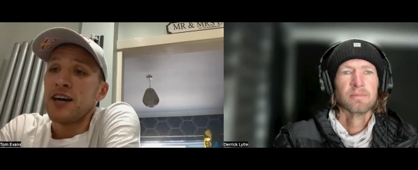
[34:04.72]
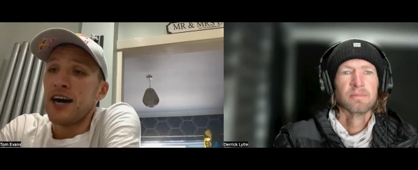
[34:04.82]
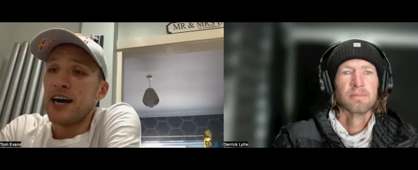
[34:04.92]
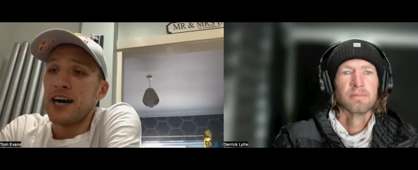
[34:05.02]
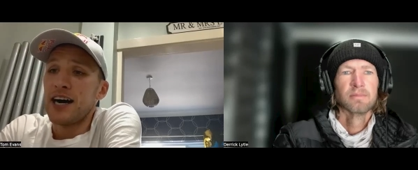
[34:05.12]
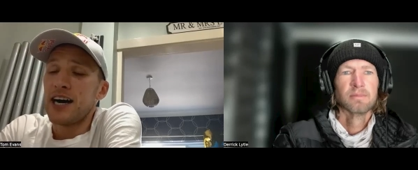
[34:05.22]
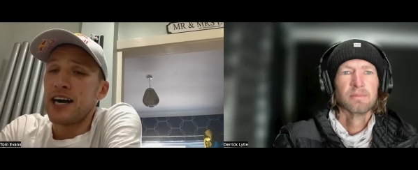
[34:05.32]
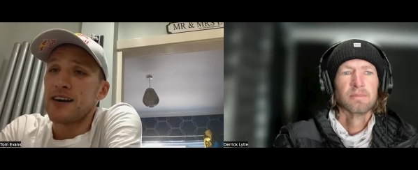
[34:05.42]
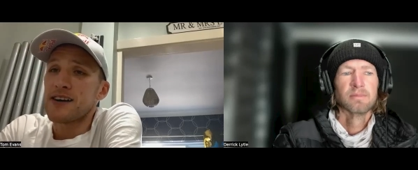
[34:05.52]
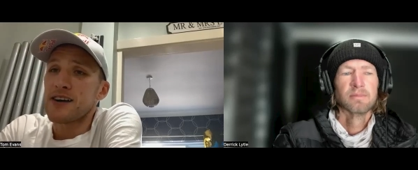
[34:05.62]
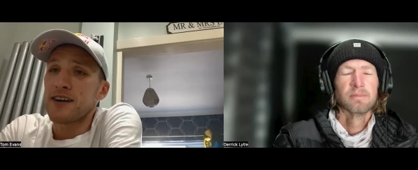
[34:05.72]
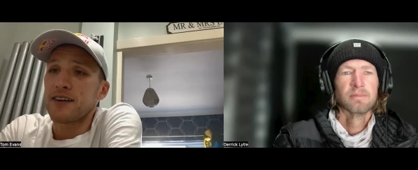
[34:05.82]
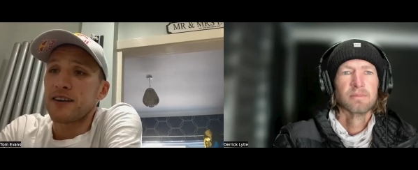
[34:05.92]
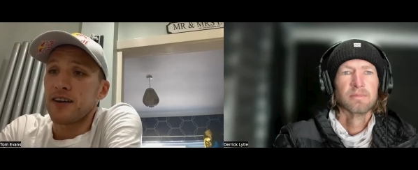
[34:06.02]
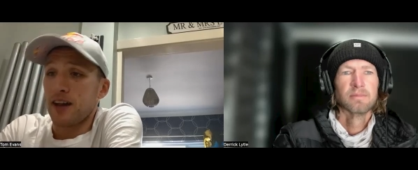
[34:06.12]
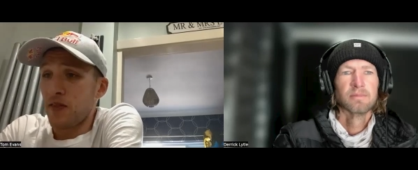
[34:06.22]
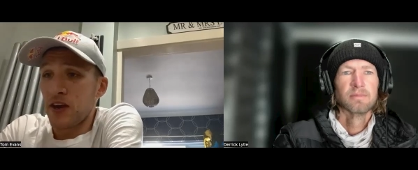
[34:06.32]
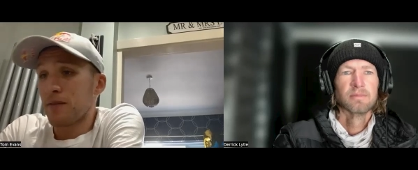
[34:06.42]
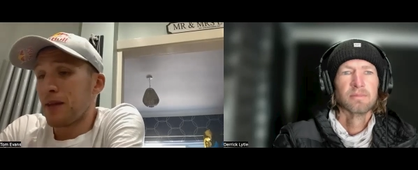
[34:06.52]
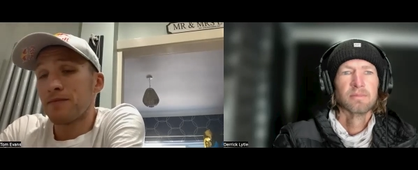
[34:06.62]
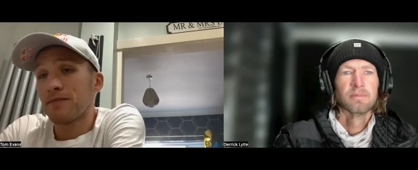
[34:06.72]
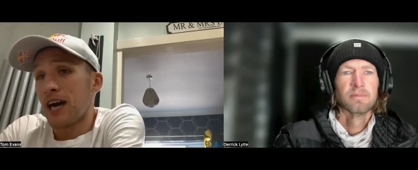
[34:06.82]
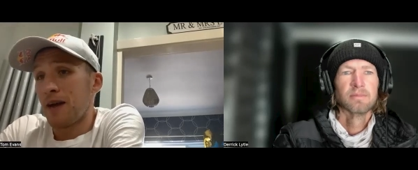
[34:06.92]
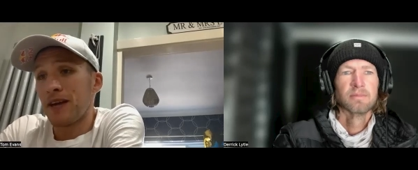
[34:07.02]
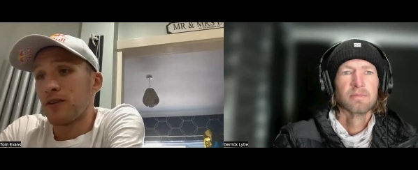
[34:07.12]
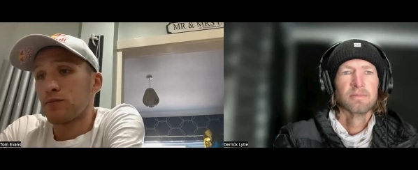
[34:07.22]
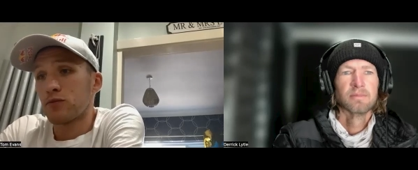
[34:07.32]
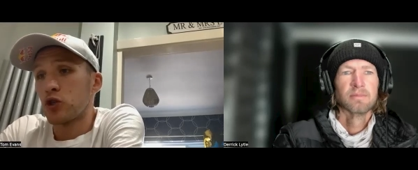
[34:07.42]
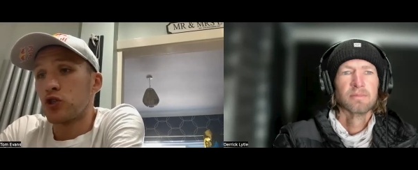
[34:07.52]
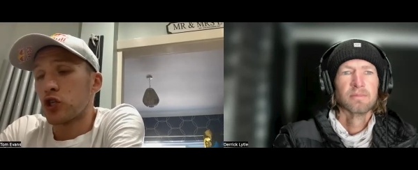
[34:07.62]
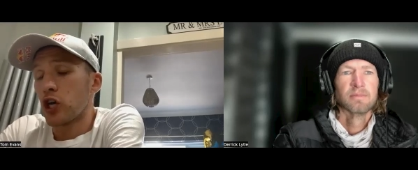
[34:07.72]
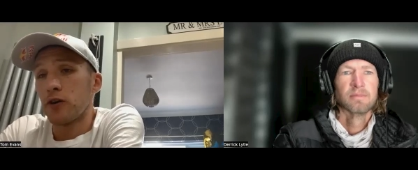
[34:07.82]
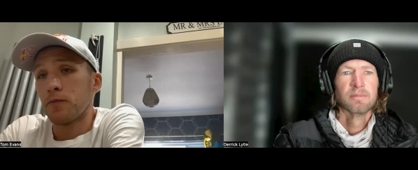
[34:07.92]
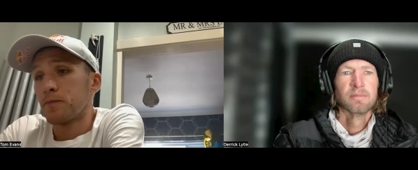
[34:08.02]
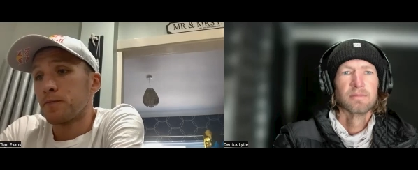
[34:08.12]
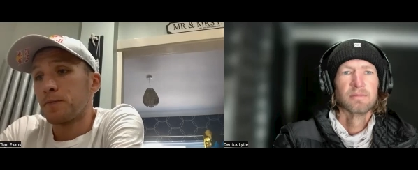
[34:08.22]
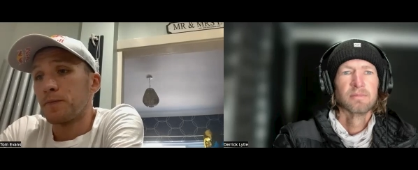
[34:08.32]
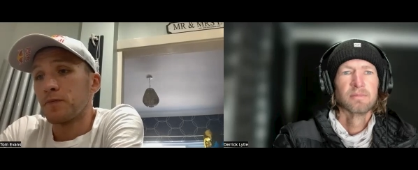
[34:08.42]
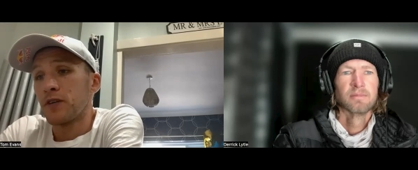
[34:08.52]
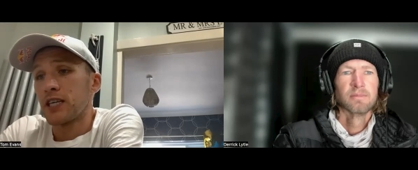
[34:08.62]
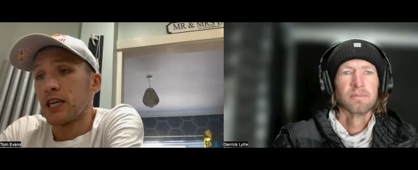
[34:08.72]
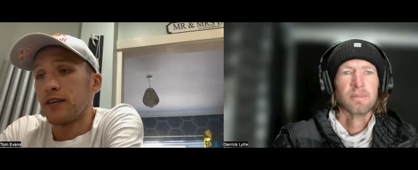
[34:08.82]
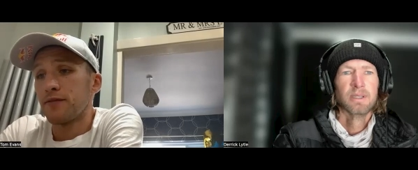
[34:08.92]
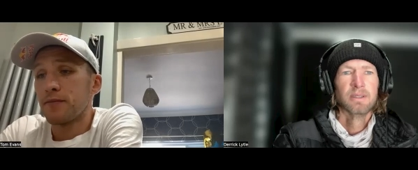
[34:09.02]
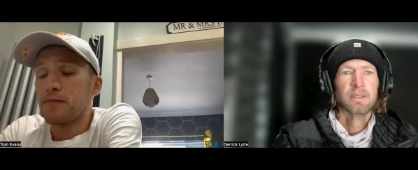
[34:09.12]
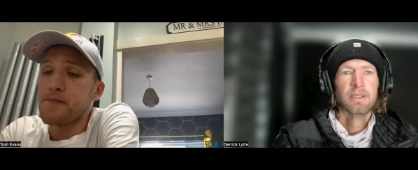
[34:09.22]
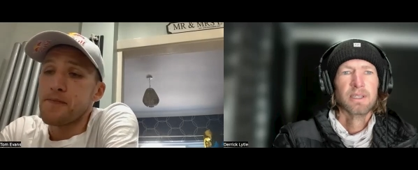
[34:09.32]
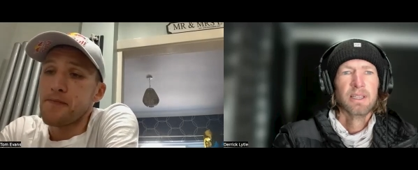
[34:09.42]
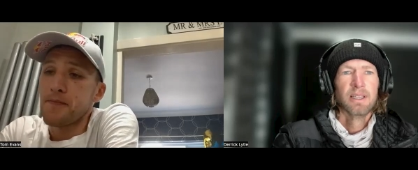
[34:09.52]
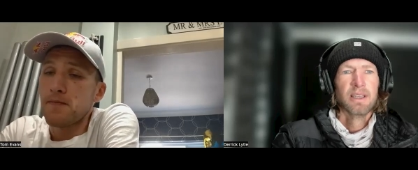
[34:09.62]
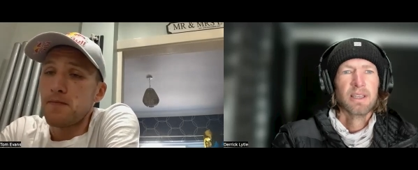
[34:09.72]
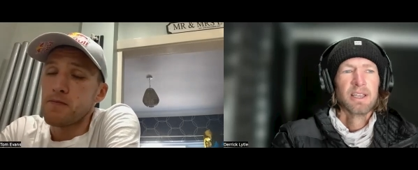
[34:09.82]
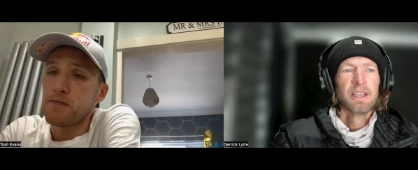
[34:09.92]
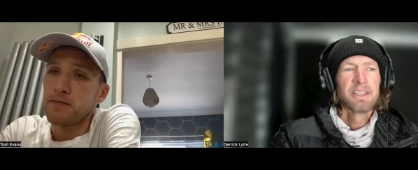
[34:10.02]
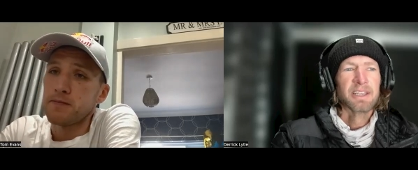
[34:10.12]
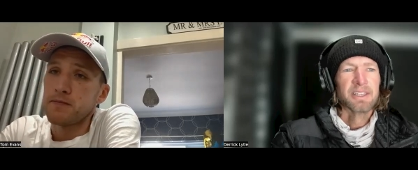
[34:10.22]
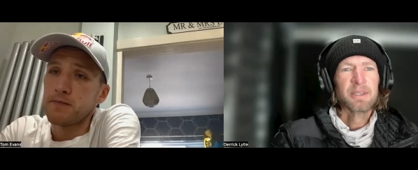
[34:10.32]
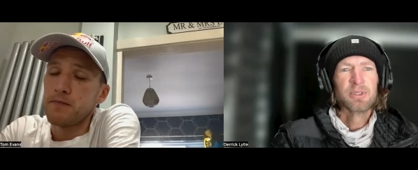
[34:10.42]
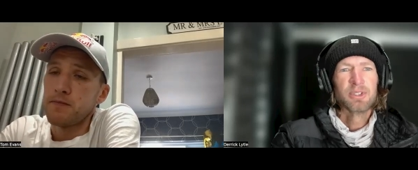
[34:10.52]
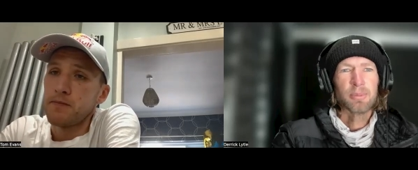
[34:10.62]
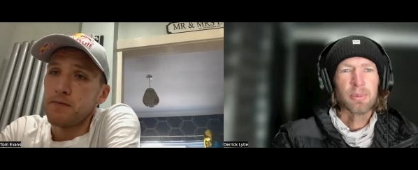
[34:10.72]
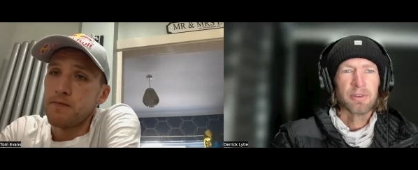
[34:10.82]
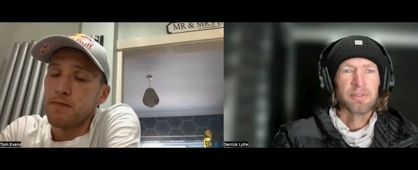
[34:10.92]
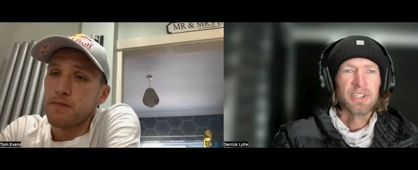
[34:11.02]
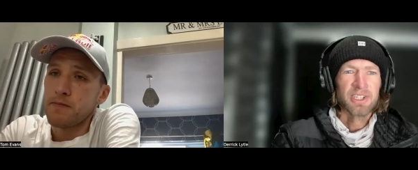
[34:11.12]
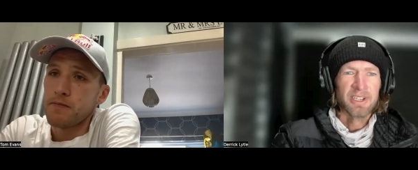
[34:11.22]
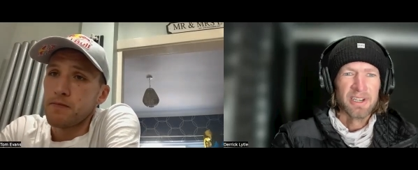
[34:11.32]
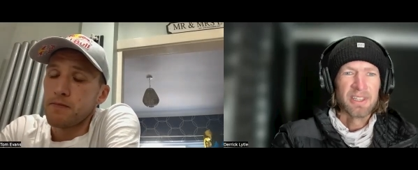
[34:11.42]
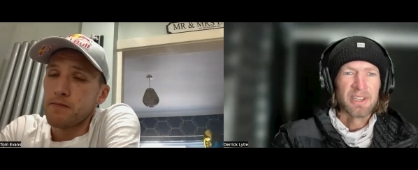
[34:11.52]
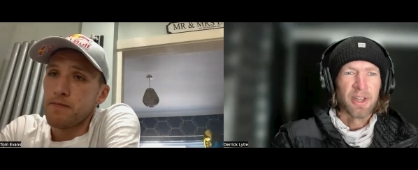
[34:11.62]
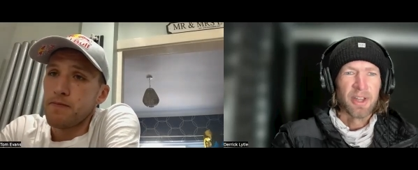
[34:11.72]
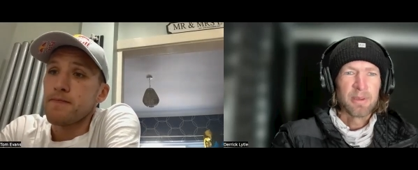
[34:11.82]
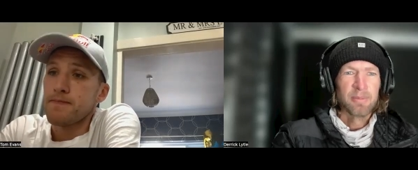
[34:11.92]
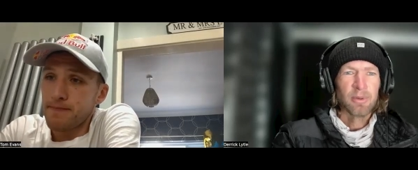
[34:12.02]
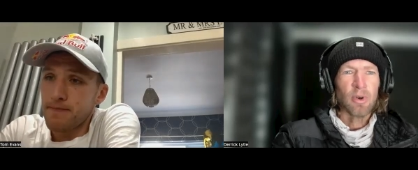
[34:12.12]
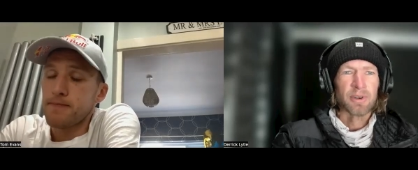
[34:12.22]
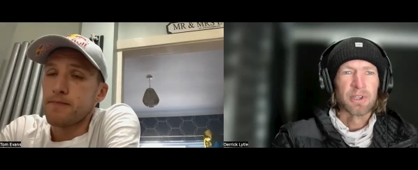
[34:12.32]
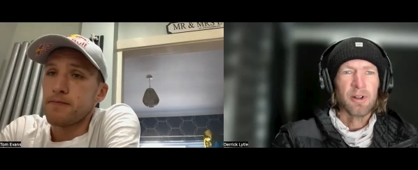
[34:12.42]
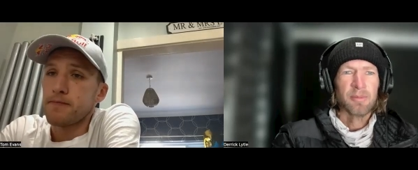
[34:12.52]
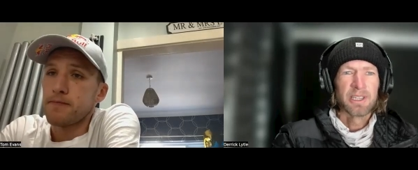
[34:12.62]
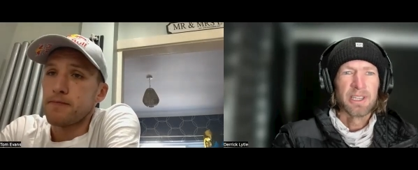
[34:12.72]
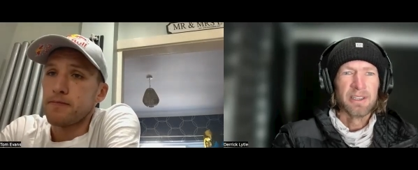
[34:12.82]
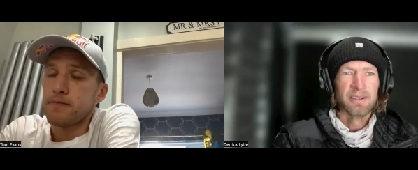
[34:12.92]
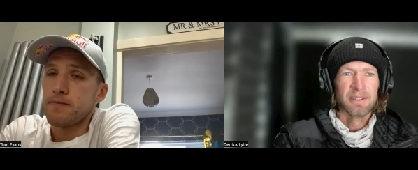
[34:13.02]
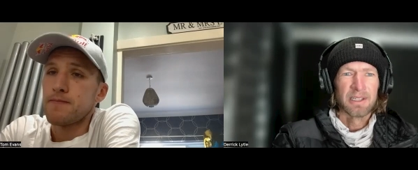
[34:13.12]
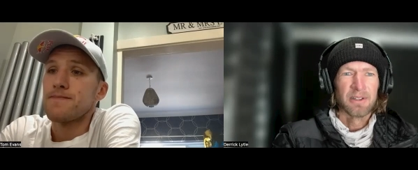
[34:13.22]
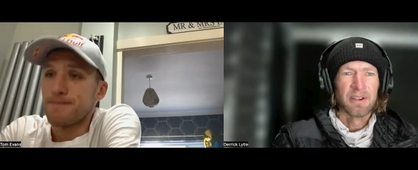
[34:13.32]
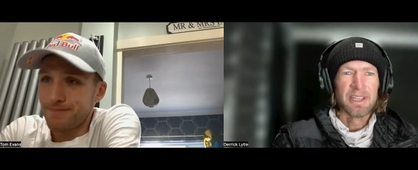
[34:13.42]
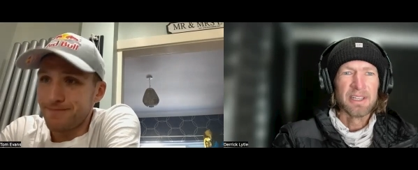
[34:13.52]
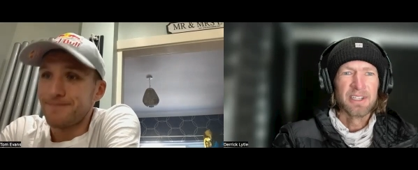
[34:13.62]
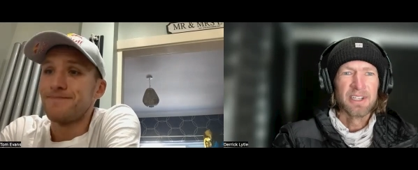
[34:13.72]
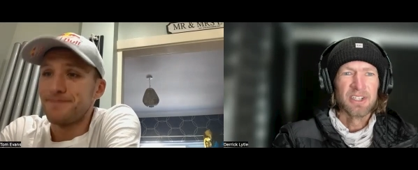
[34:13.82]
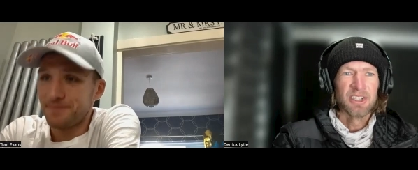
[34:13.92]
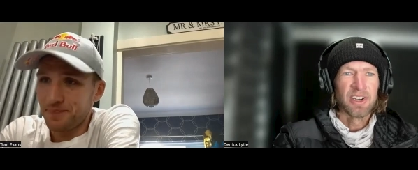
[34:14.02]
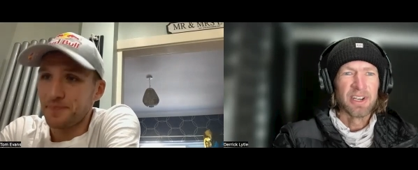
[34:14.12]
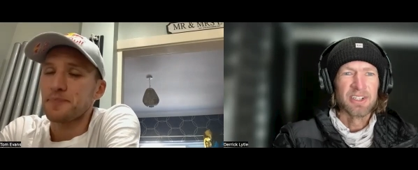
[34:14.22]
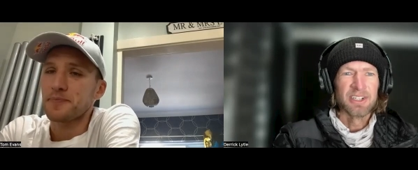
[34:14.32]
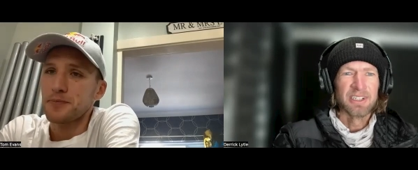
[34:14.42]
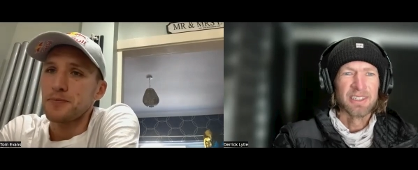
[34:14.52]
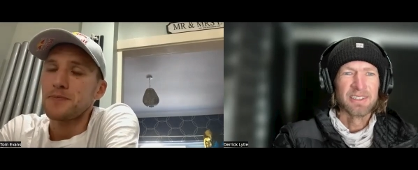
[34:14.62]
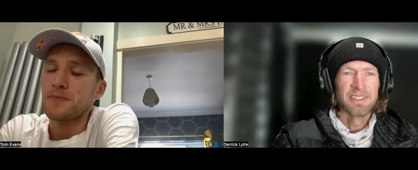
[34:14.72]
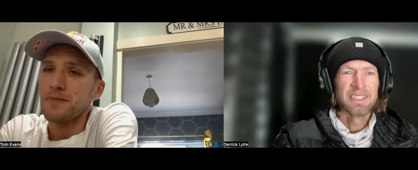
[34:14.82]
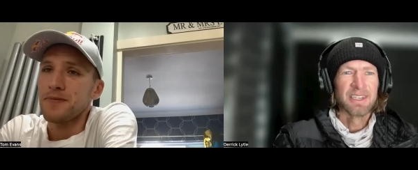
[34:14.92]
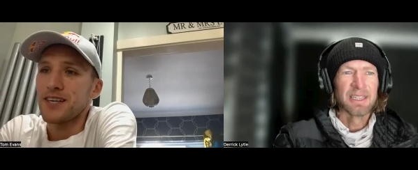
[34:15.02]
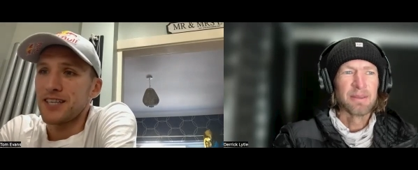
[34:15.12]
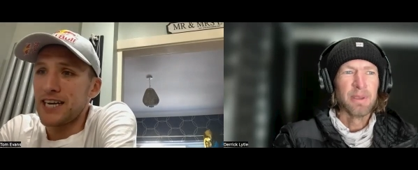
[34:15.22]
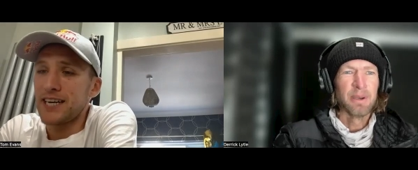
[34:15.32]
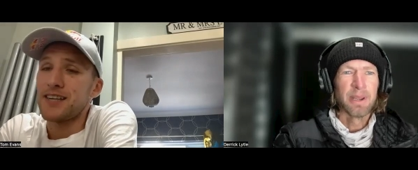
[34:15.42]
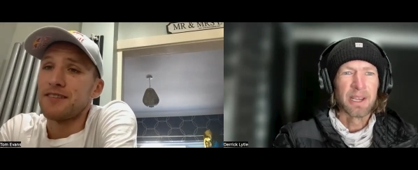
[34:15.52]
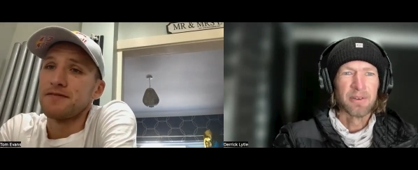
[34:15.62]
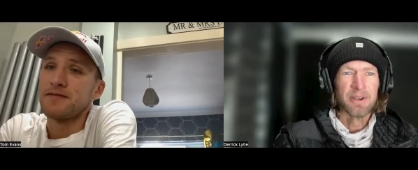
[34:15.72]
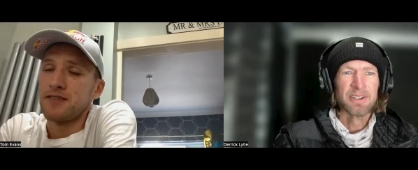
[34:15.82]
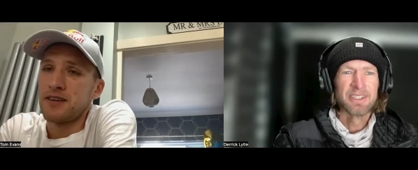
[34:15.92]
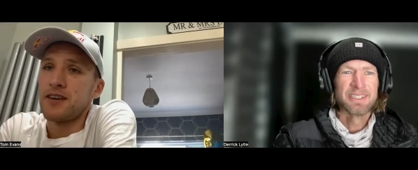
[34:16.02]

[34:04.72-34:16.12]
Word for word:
Speaker 1: uh, and then I'm then yeah, I'm then good to go, ready to leave.
Speaker 2: Yeah, it seems super efficient, and I think a lot of people overcomplicate like a lot of aid station strategy, like at least in like yeah. pack runners and